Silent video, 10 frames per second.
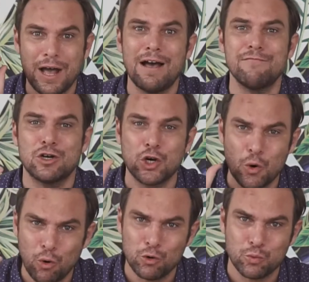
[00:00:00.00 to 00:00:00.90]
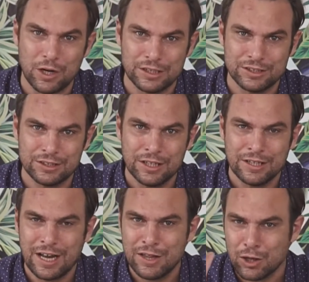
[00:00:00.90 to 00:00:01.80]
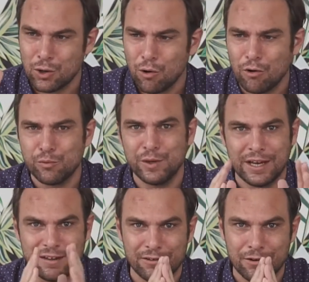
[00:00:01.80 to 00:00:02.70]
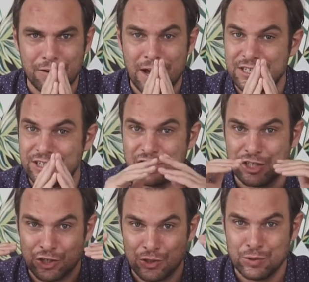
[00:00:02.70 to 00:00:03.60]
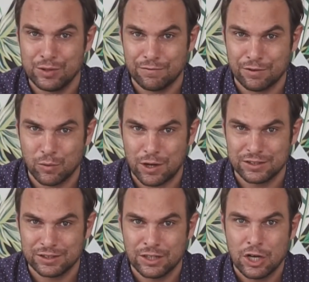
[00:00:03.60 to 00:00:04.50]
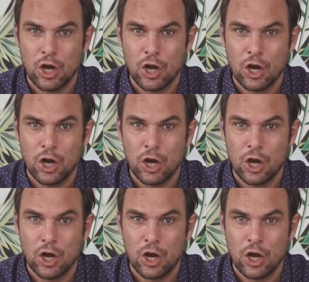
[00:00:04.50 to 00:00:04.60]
have the cold ones. Now in the cold, we categorize actually 2 different ones.